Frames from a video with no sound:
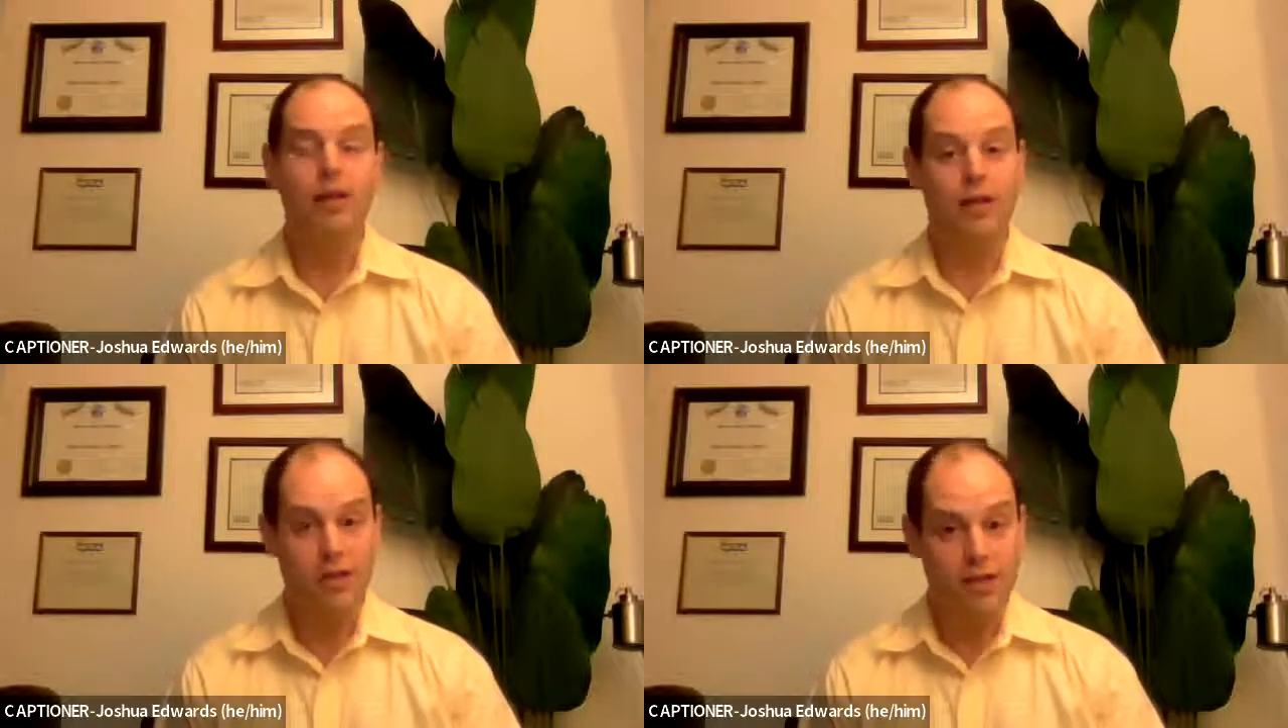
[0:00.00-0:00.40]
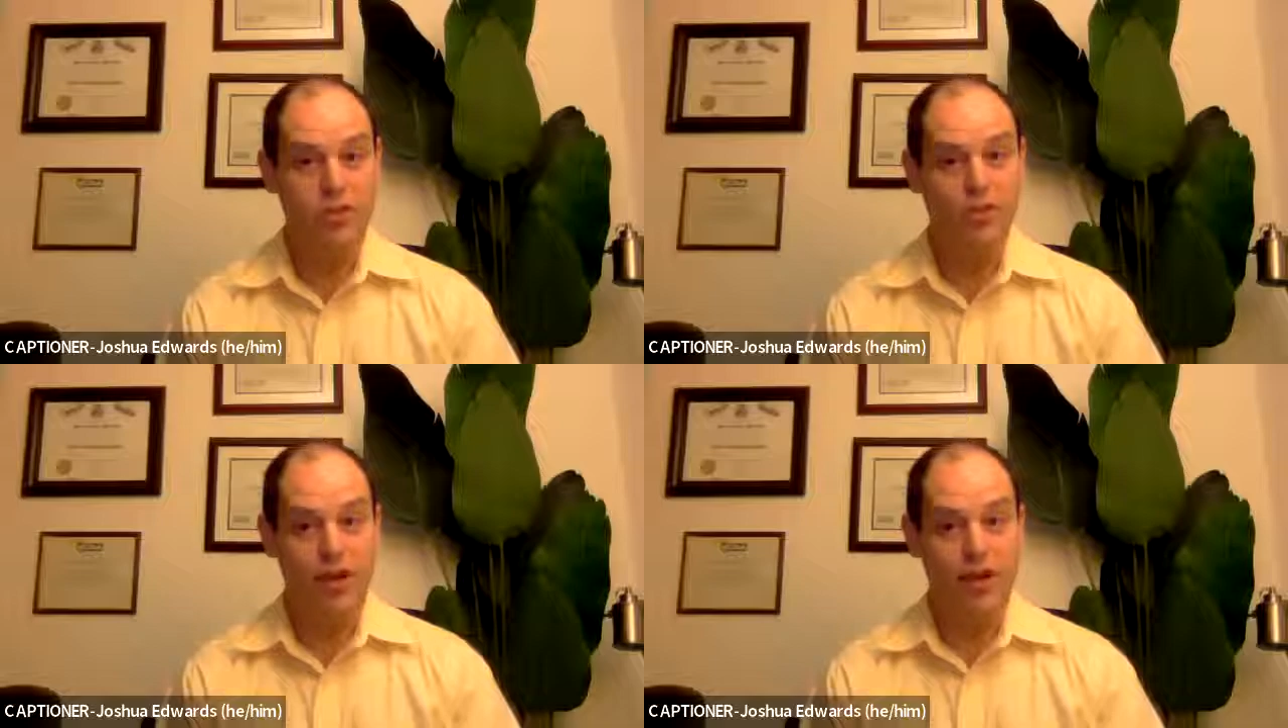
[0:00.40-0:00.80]
In
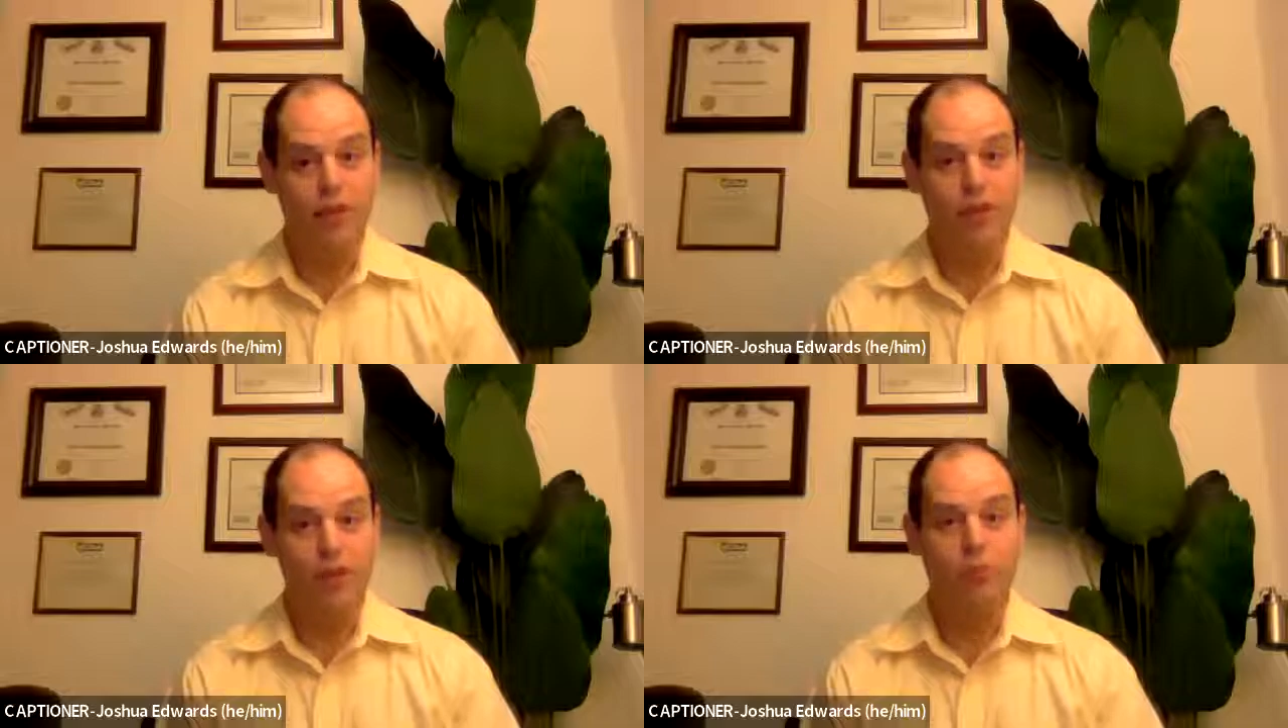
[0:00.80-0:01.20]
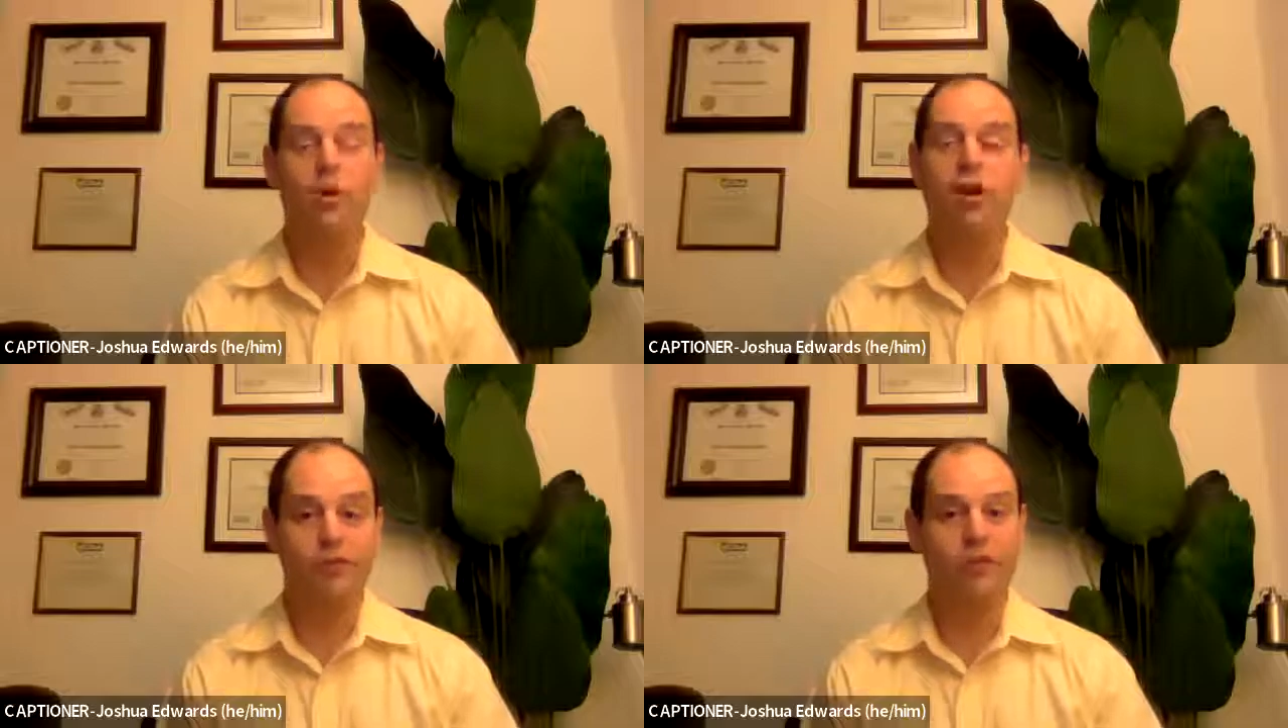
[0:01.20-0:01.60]
this way,
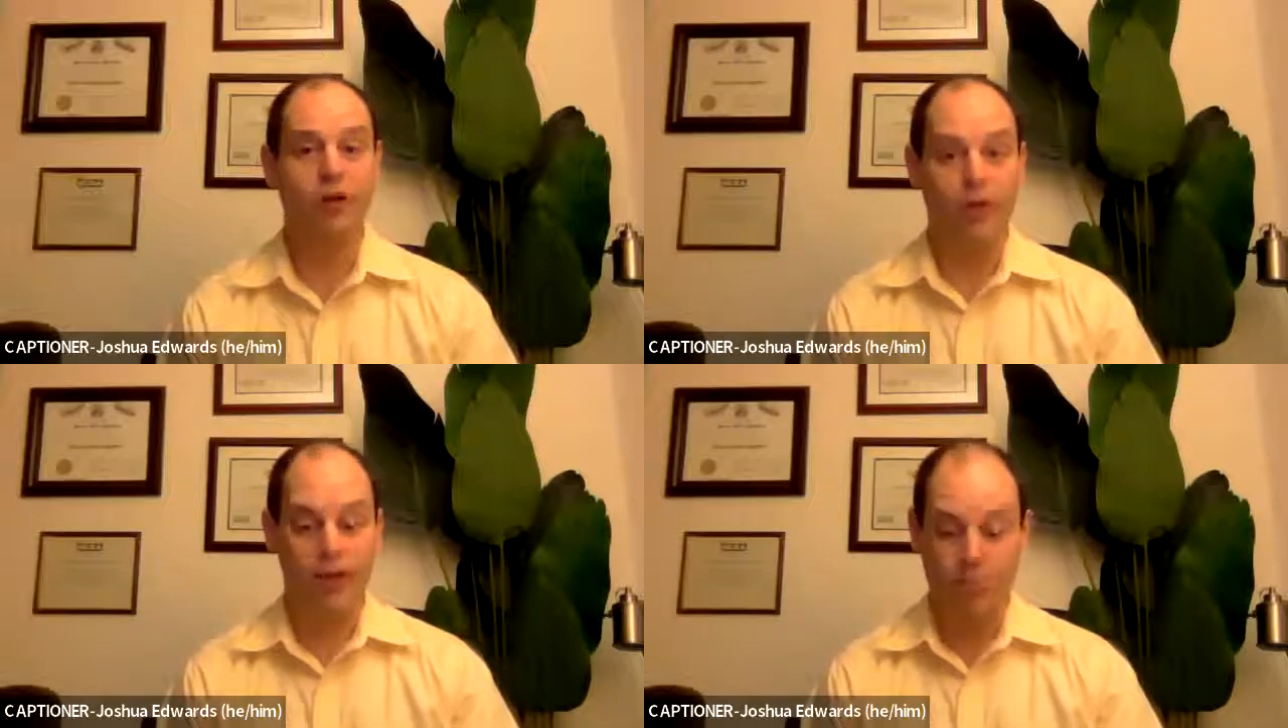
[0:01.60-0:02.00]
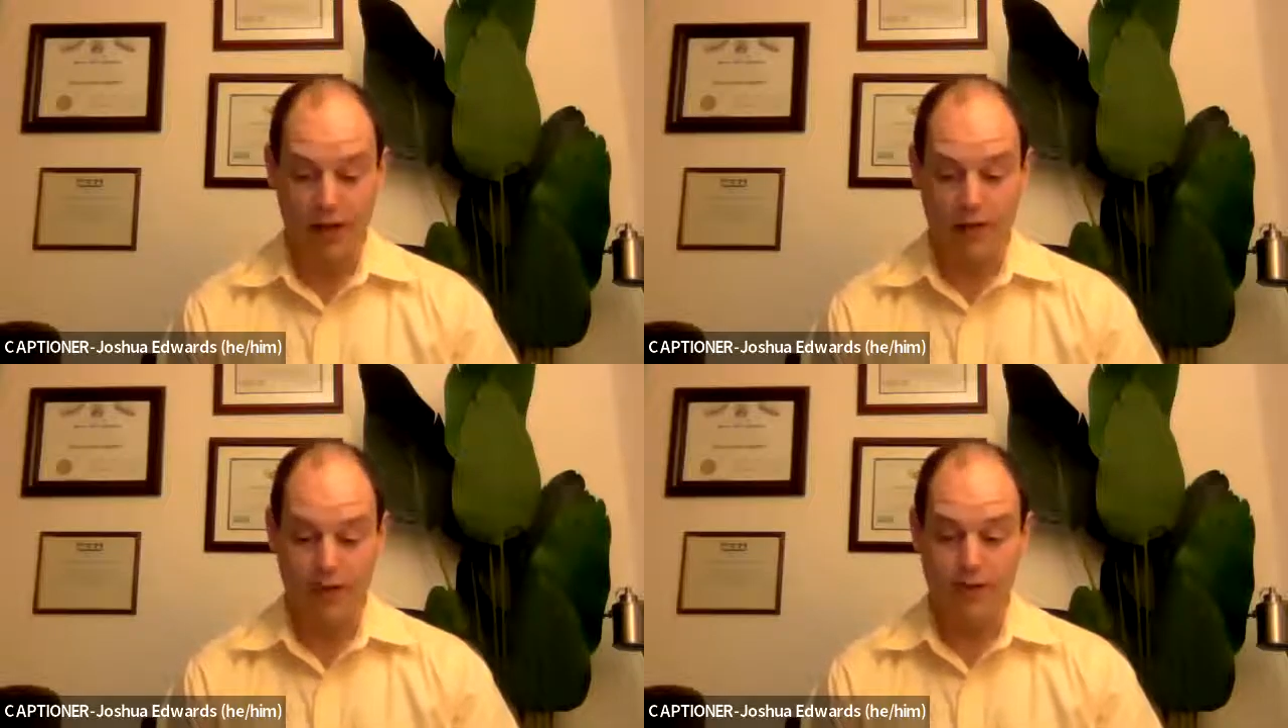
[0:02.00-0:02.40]
we are falling
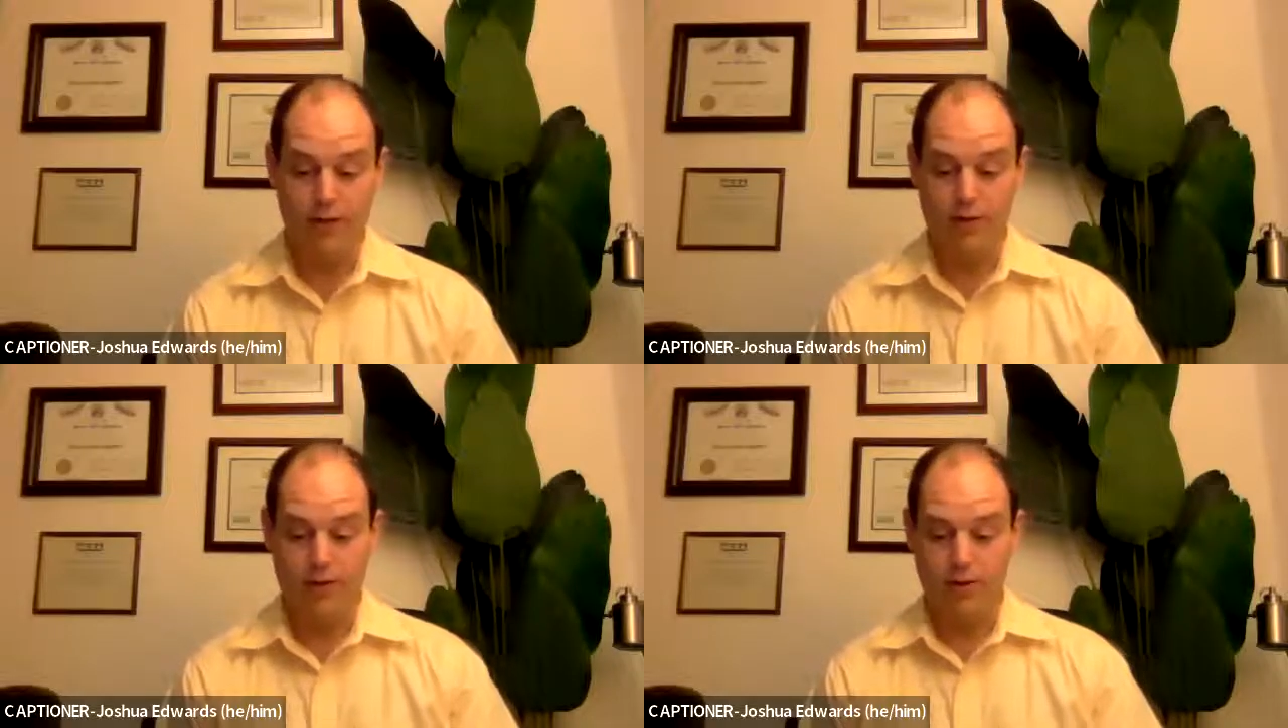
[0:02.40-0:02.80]
behind.